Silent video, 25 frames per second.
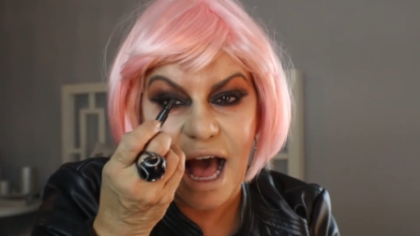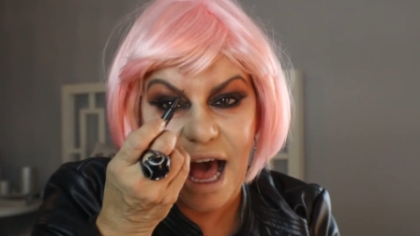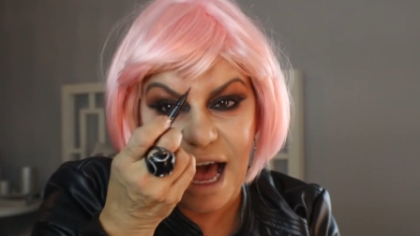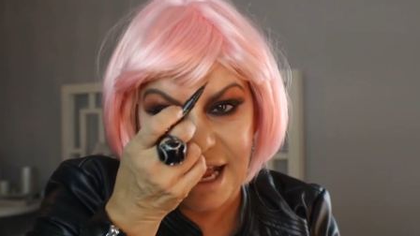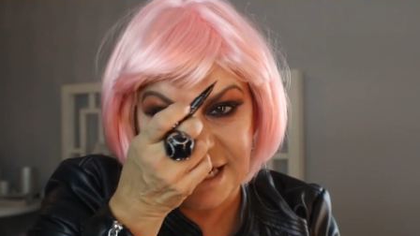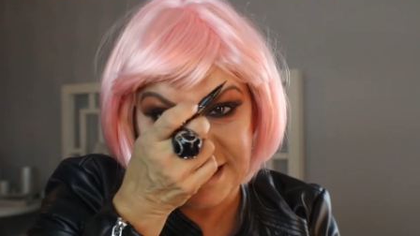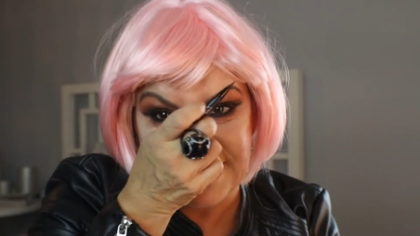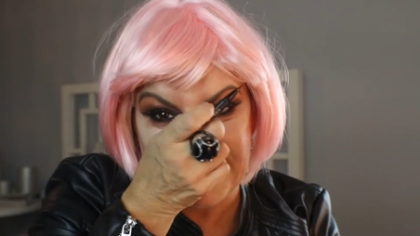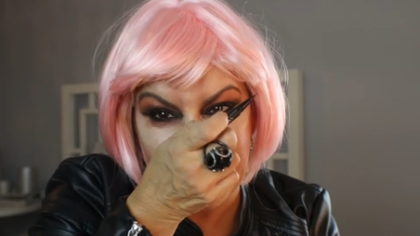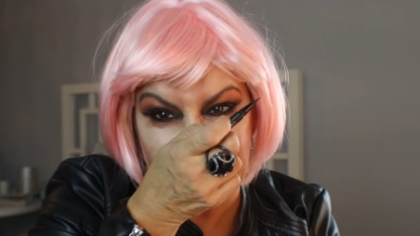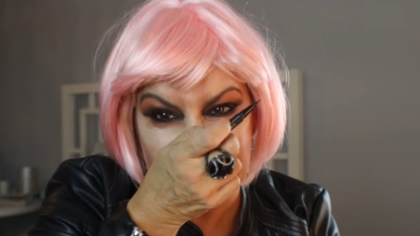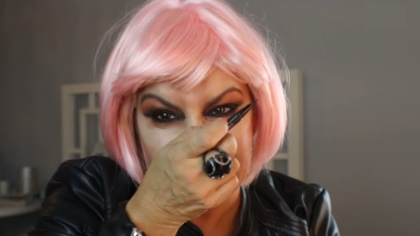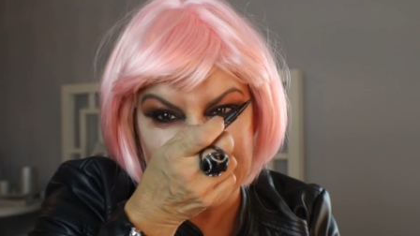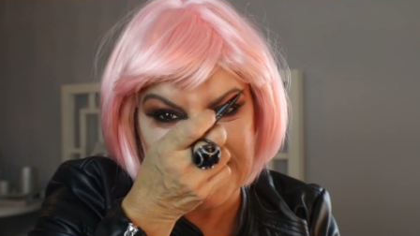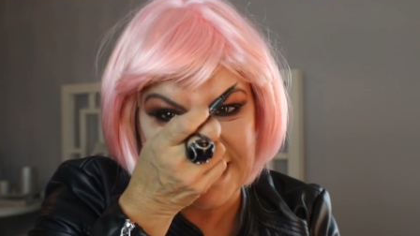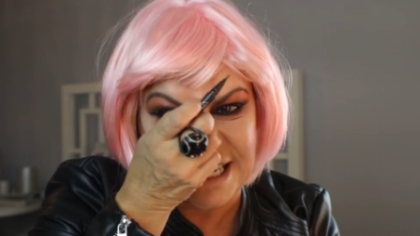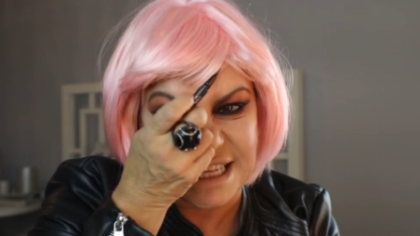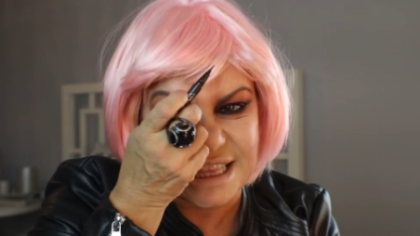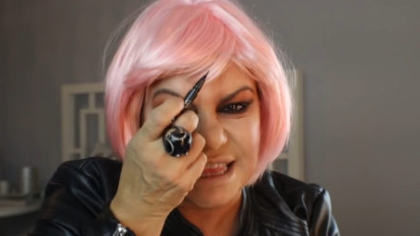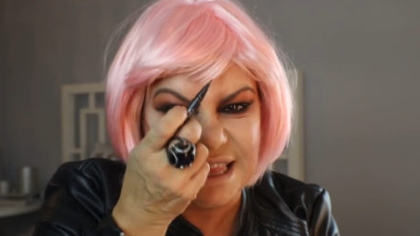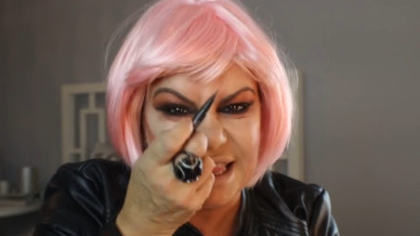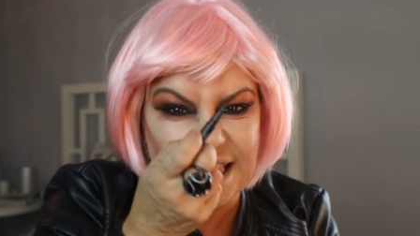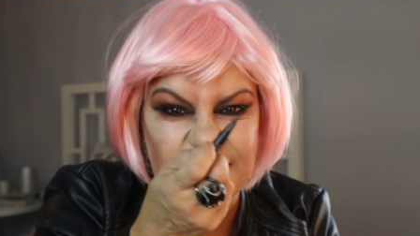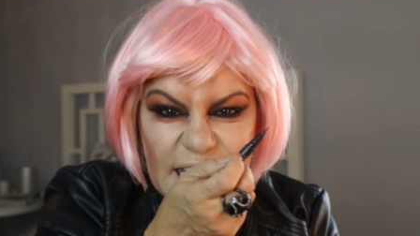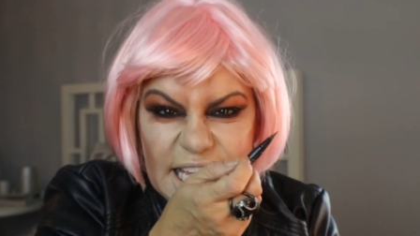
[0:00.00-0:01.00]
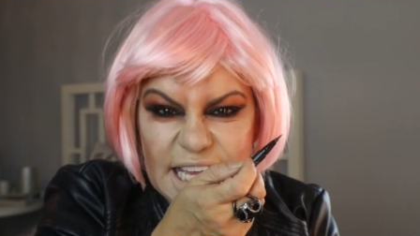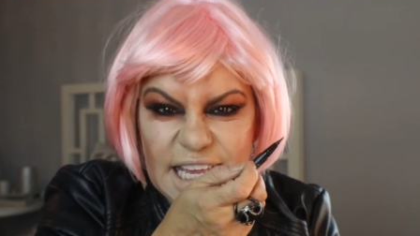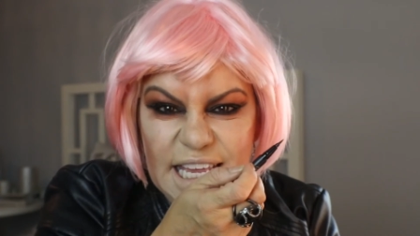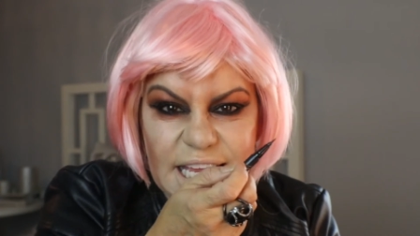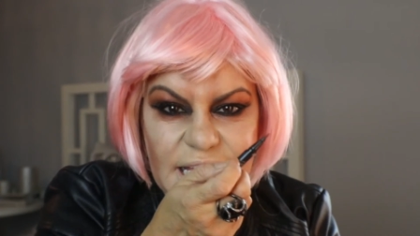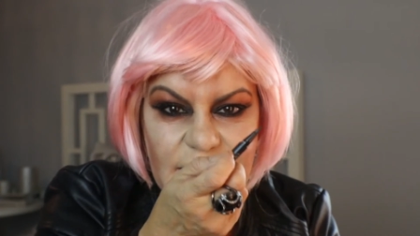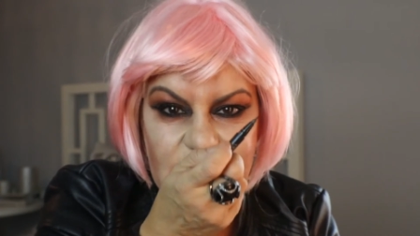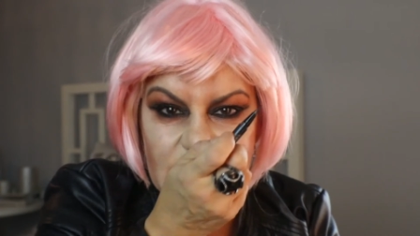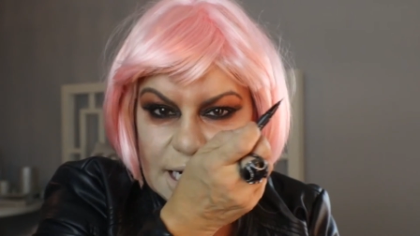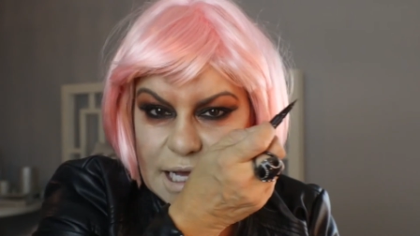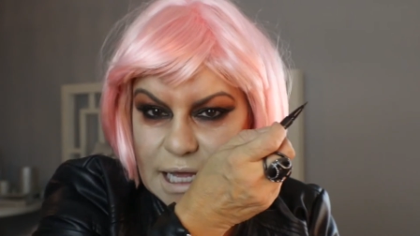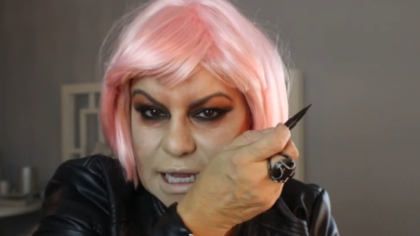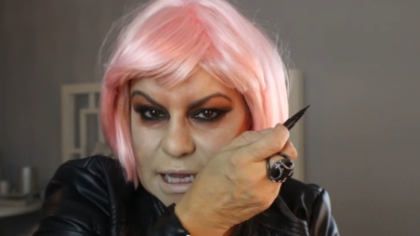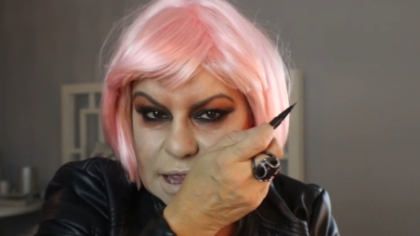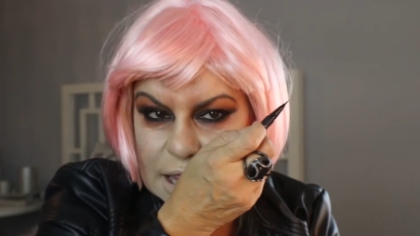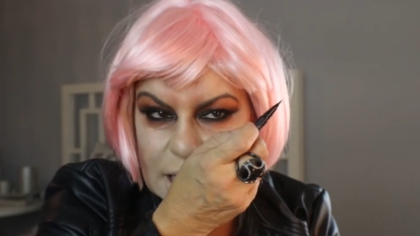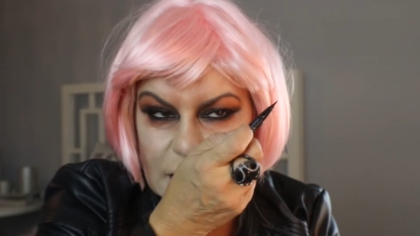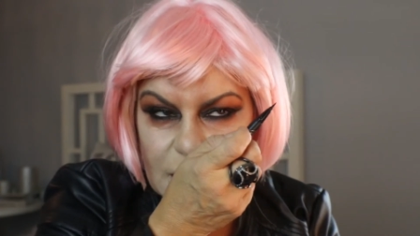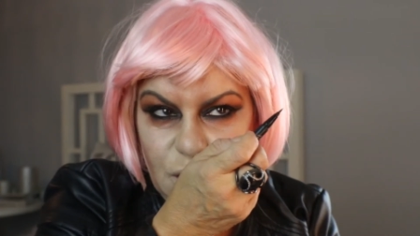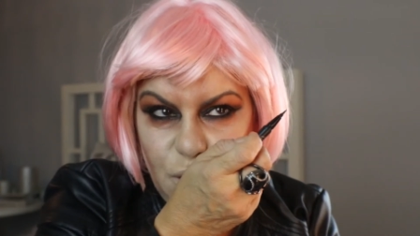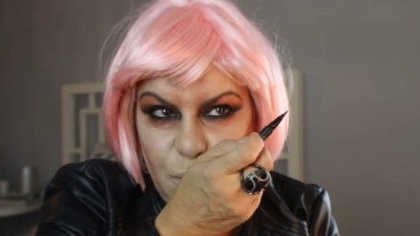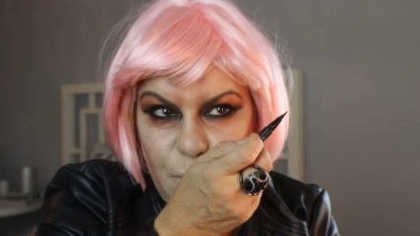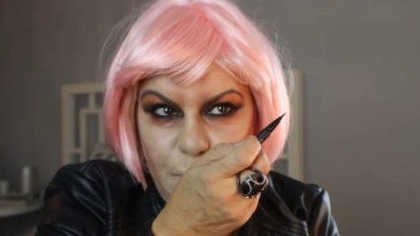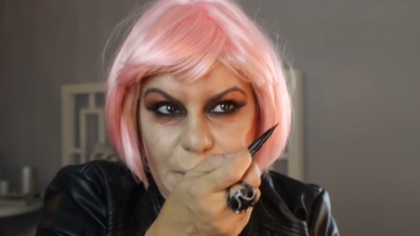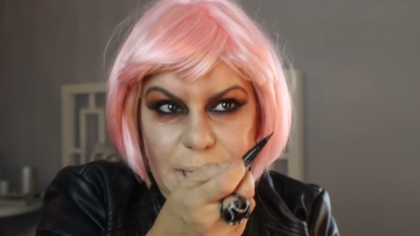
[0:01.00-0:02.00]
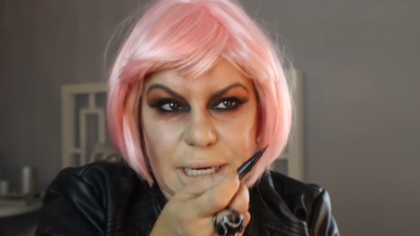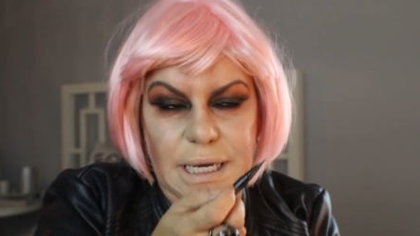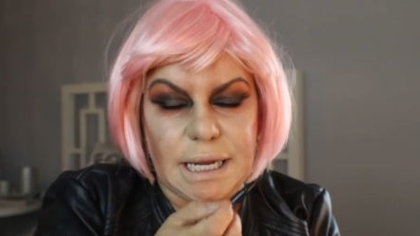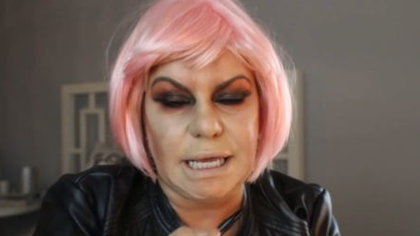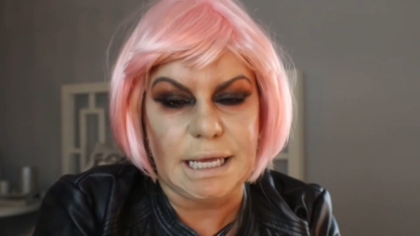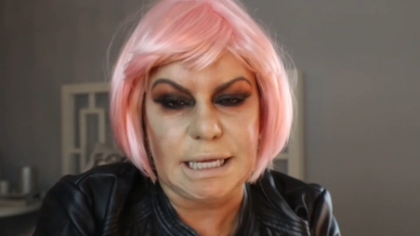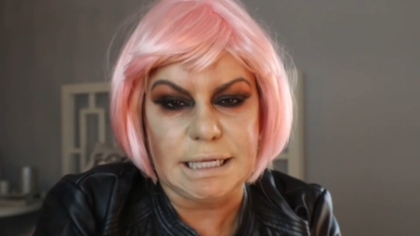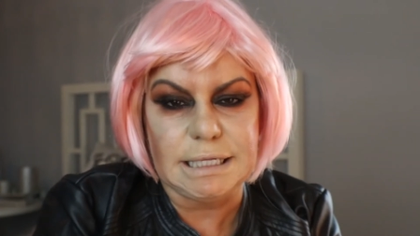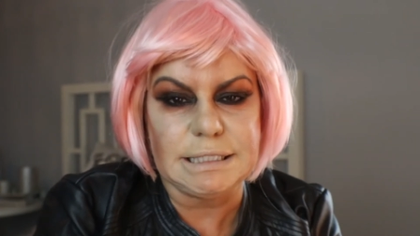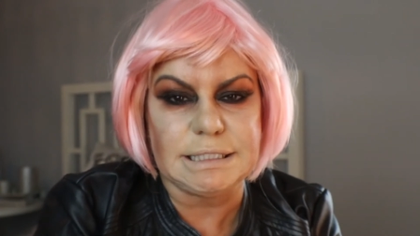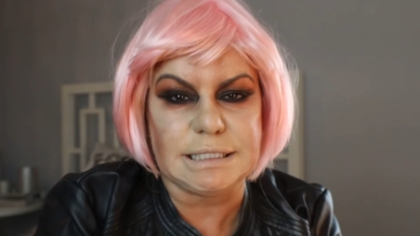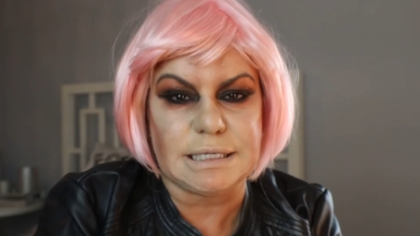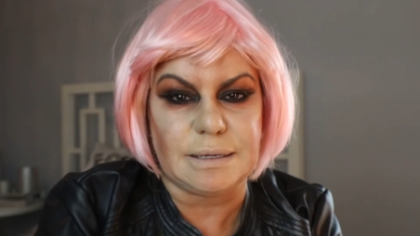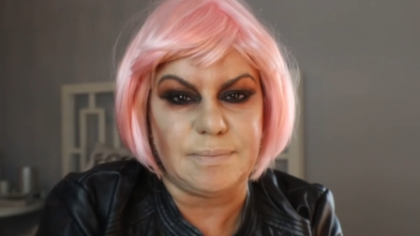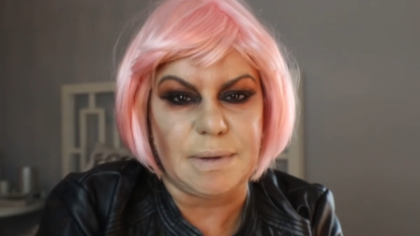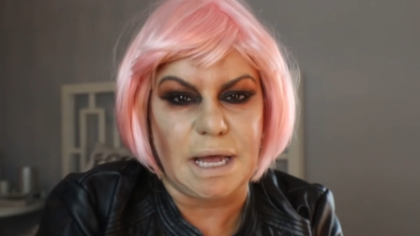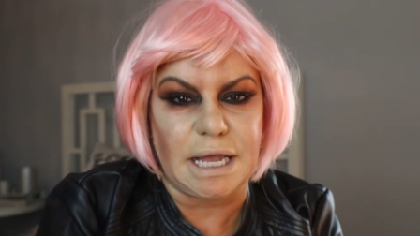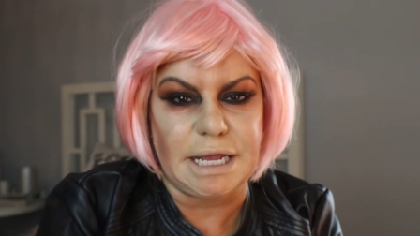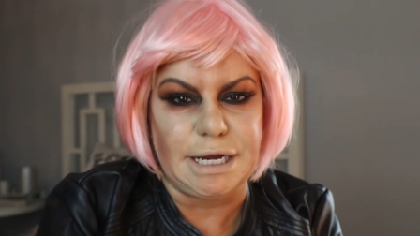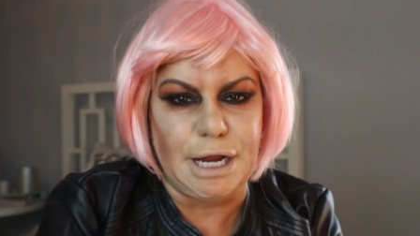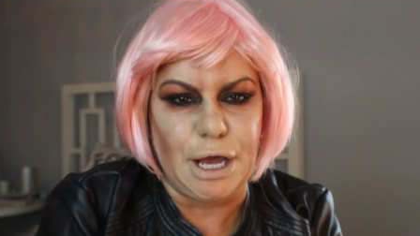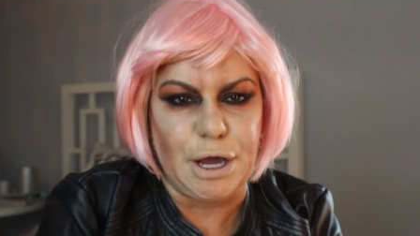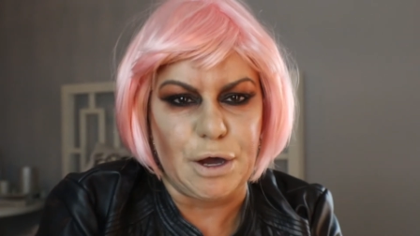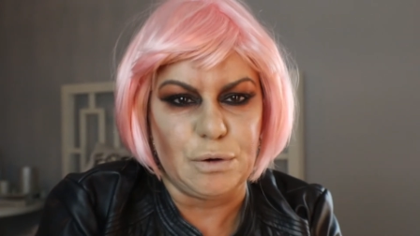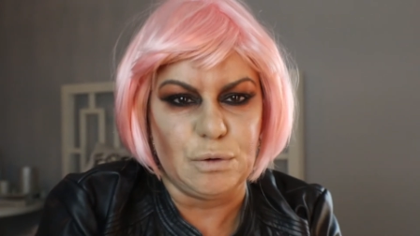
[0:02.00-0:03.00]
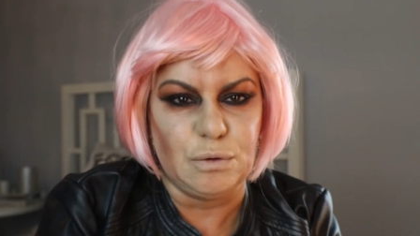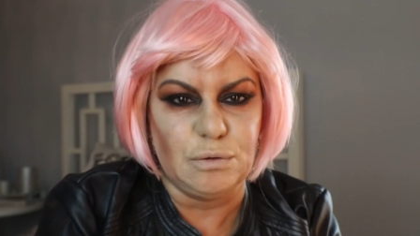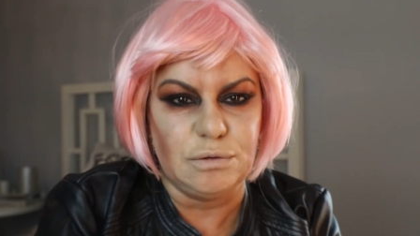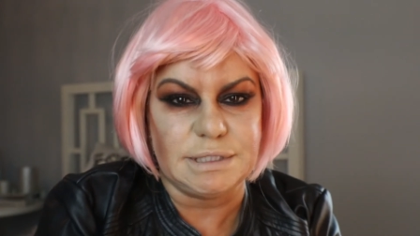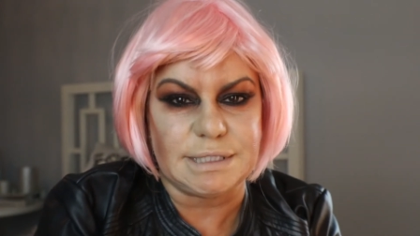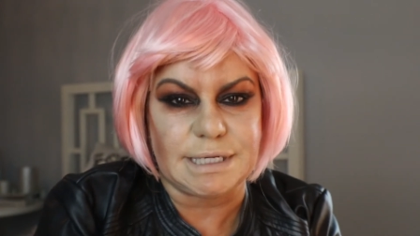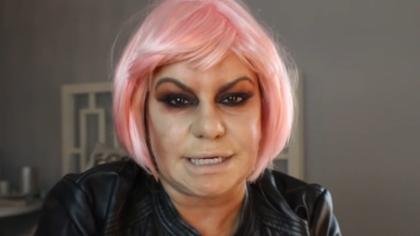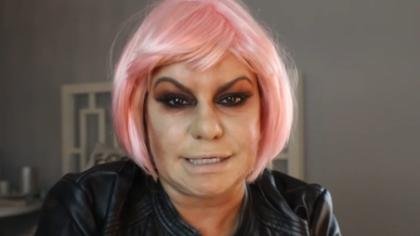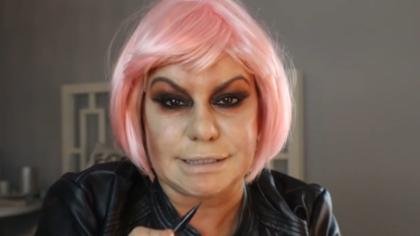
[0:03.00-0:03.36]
I tend to lean a little bit into my nose.